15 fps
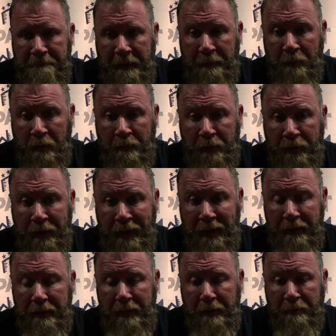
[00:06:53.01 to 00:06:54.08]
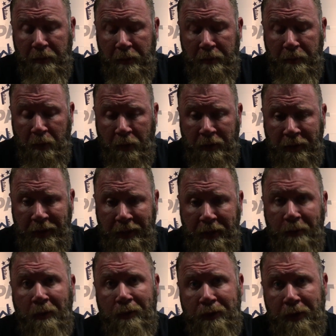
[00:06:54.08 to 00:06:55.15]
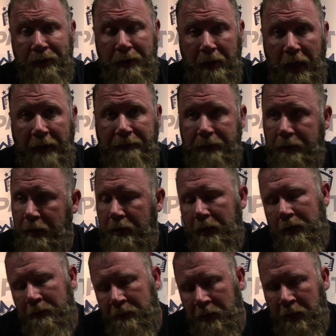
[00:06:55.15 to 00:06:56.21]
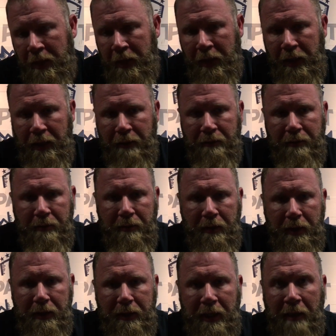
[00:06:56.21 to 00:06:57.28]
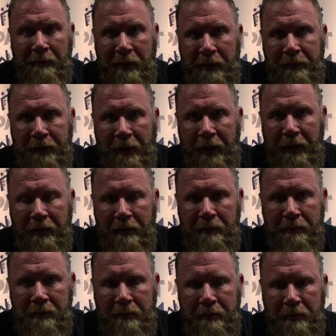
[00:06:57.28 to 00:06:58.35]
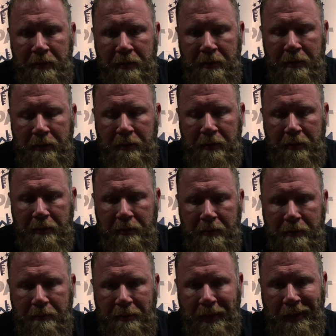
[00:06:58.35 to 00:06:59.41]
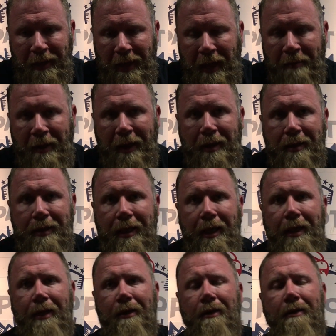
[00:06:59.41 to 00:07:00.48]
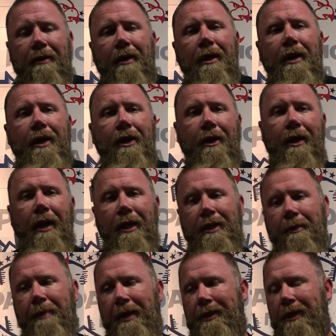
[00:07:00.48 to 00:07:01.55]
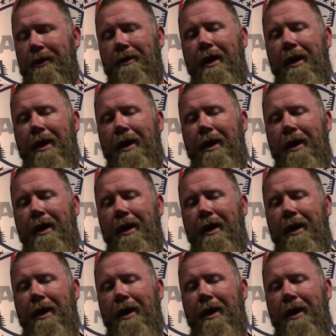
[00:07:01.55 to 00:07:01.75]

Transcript: and more importantly, more importantly, you won't trust your life to it, then, you know, it's time to upgrade. But I'm not going to say your, your gun's a piece of